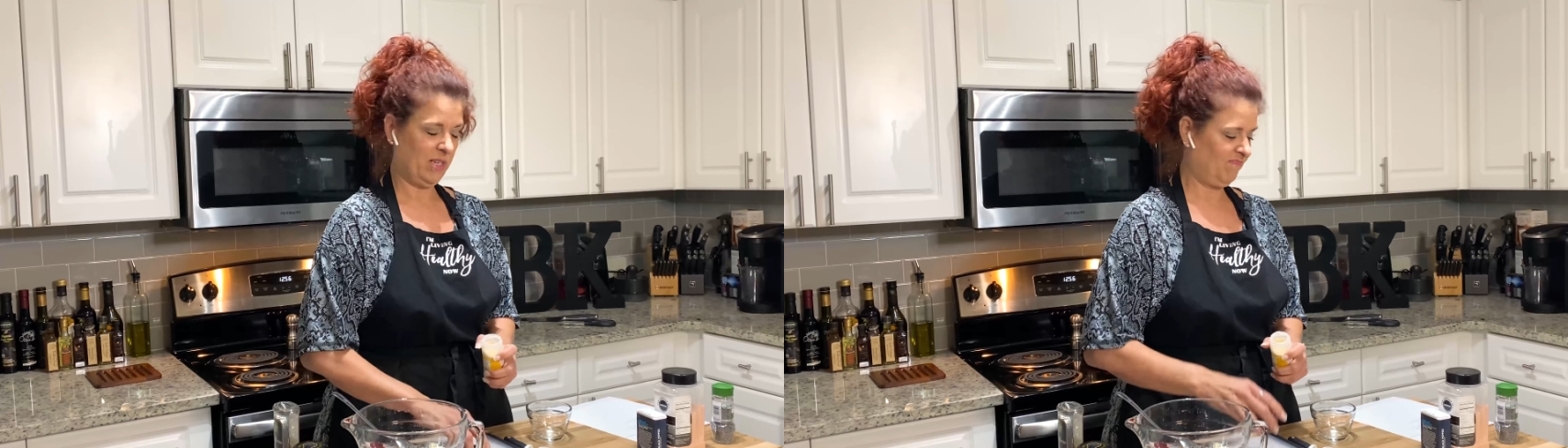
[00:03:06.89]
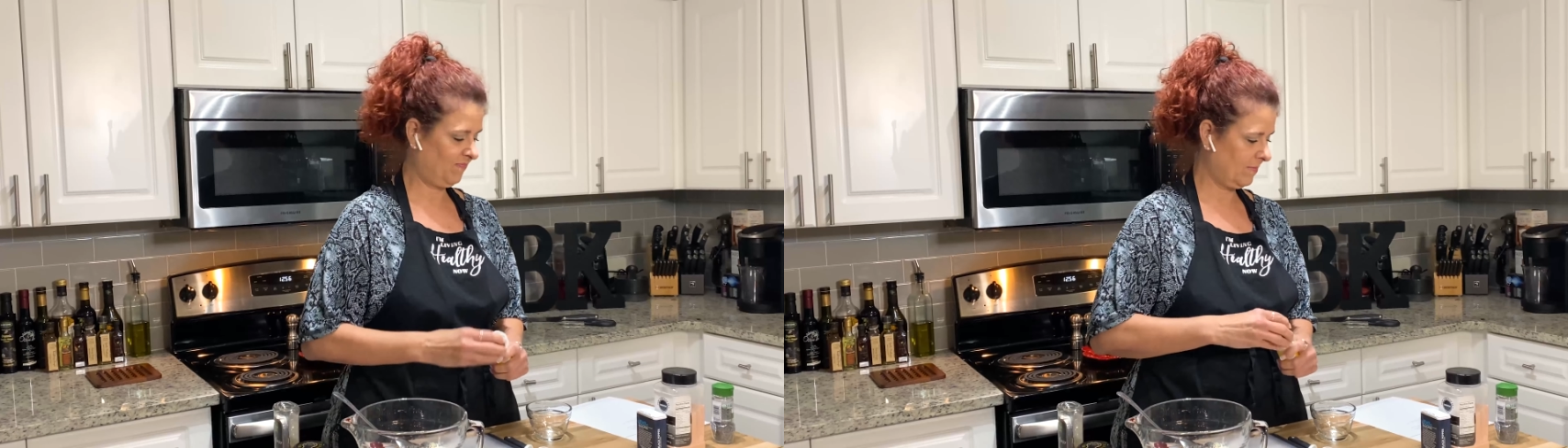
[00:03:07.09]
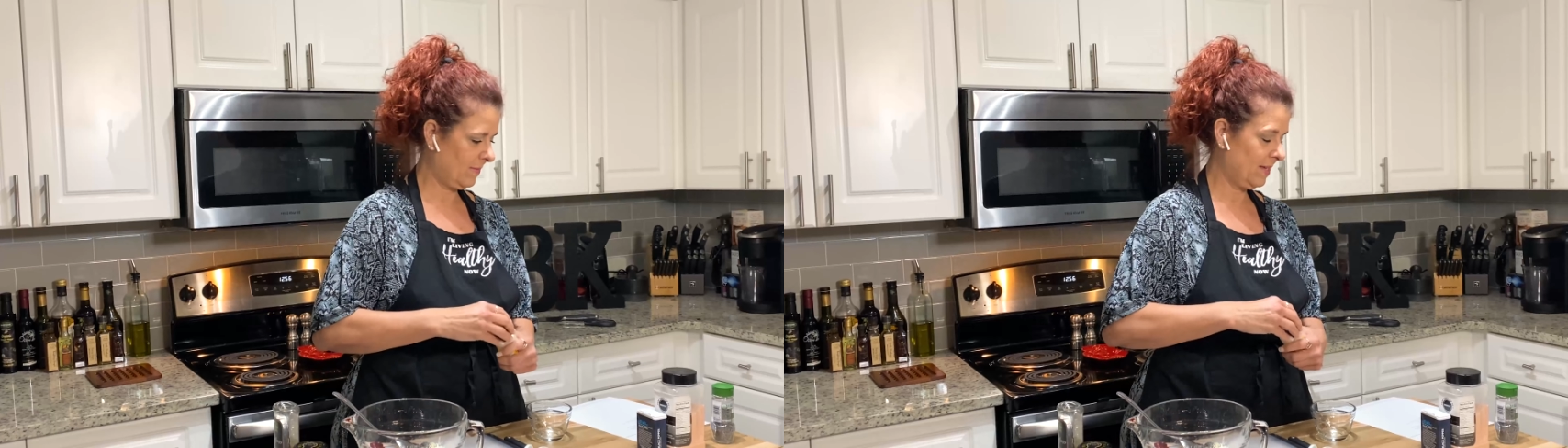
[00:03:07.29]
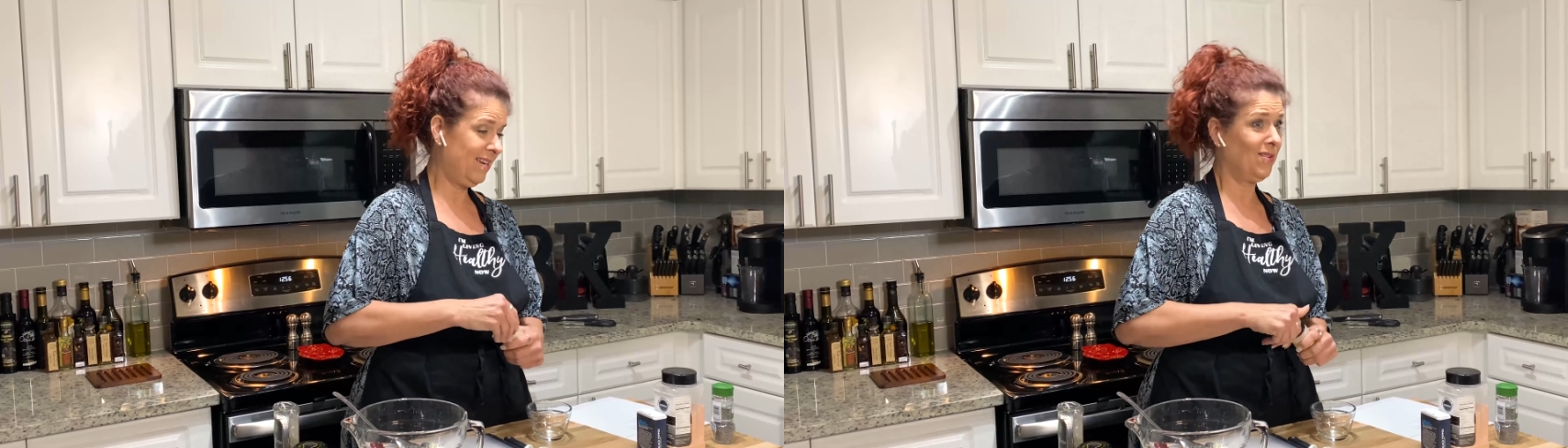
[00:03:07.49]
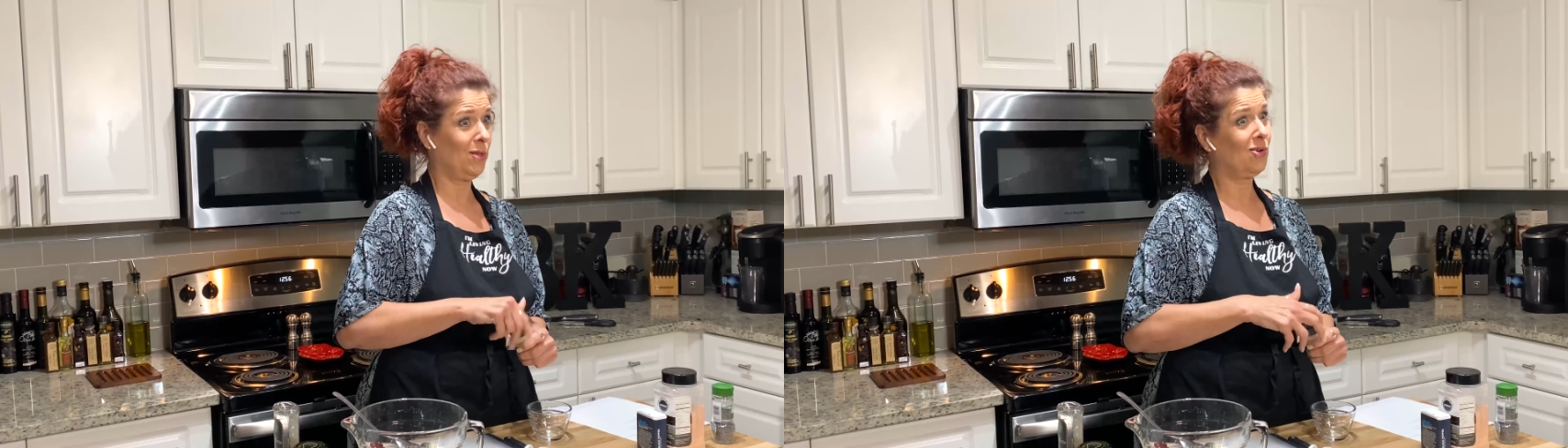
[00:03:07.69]
one,
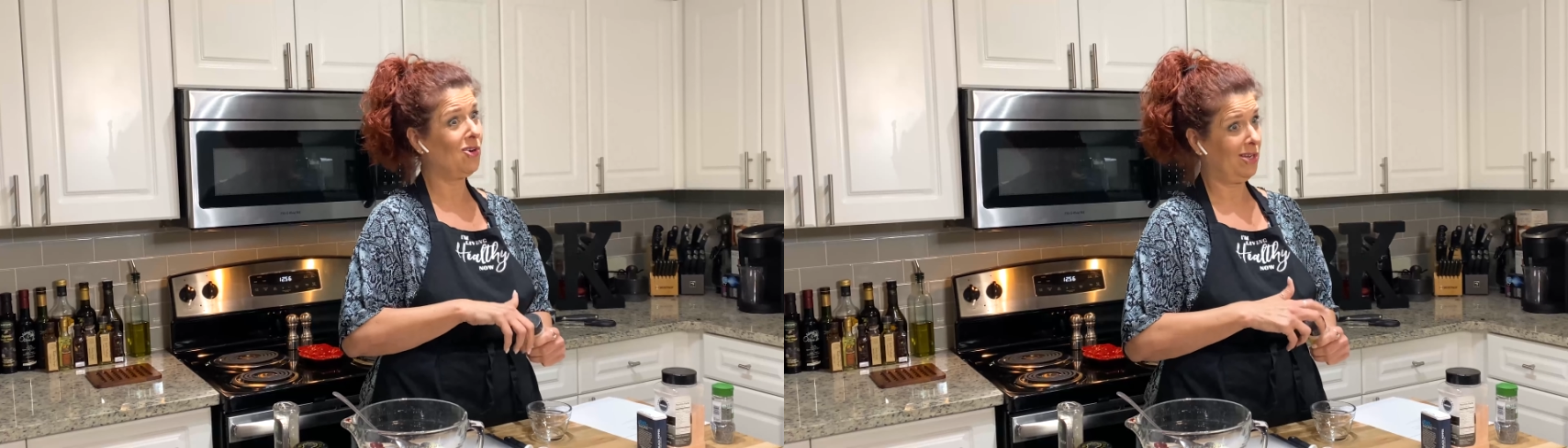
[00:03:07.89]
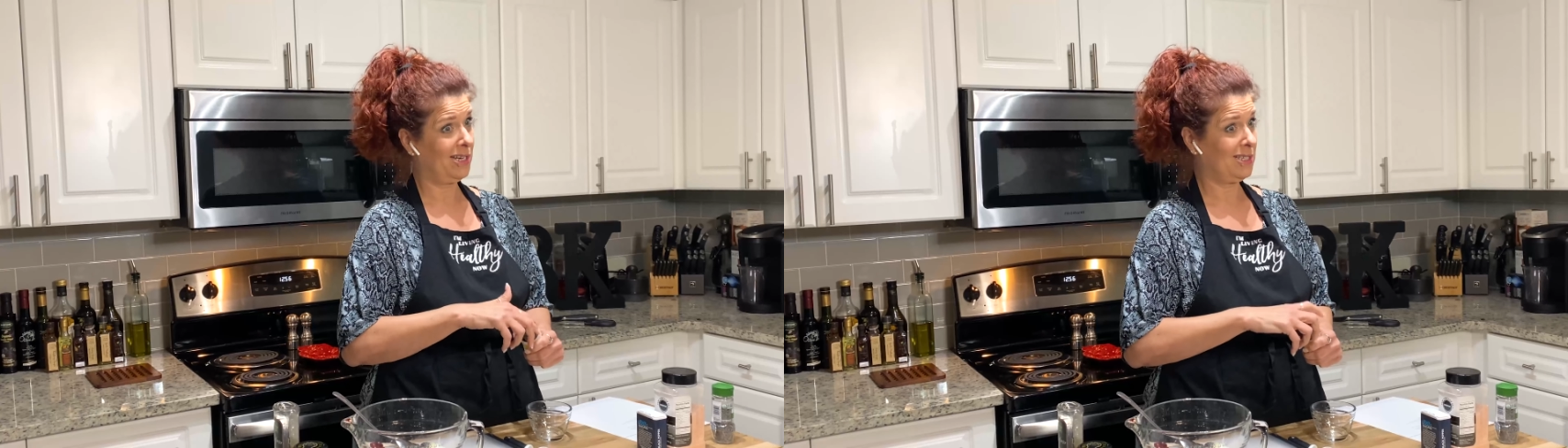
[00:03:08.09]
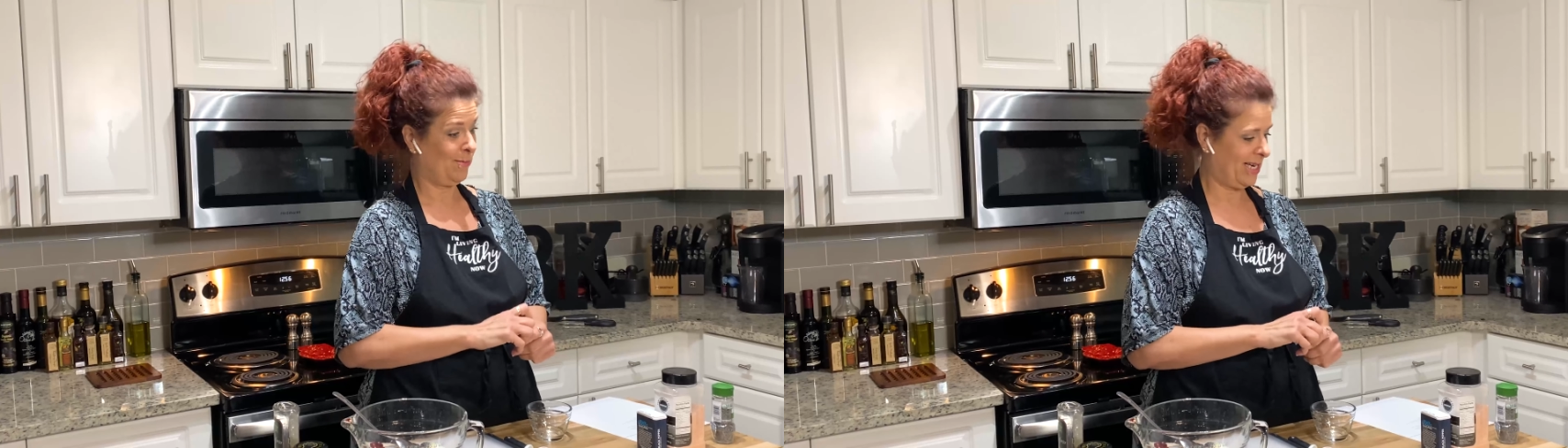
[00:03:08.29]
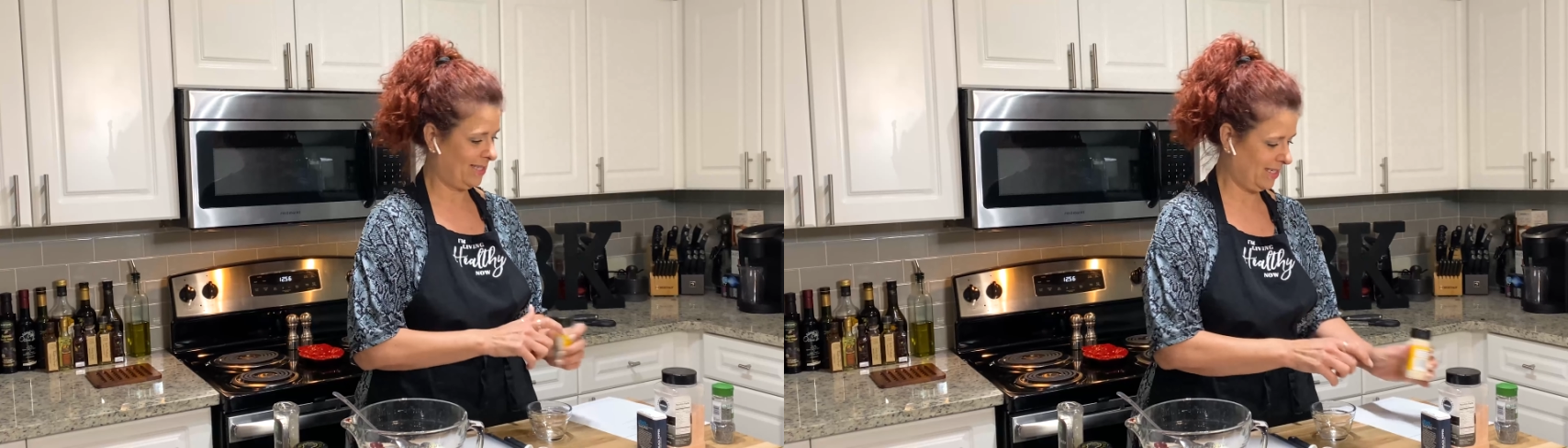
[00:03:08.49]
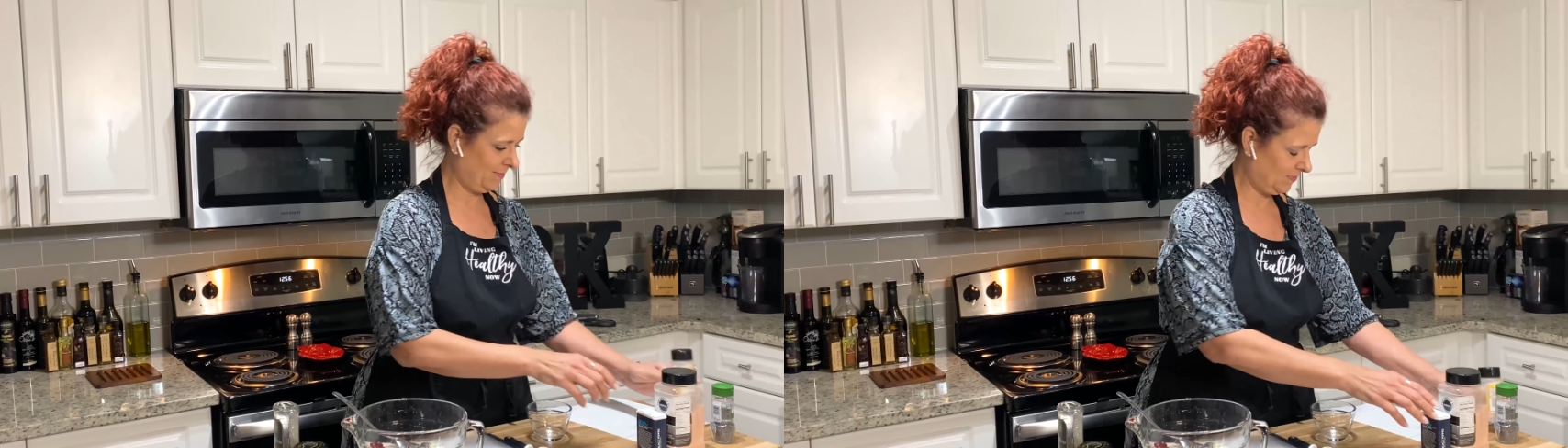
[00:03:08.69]
even though garlic is
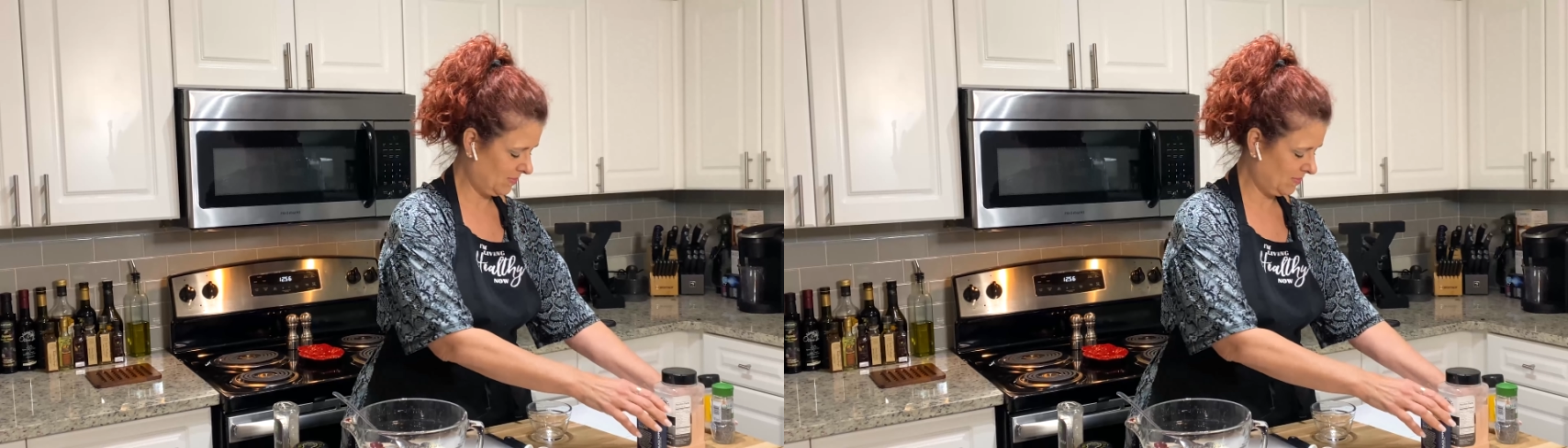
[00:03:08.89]
amazing.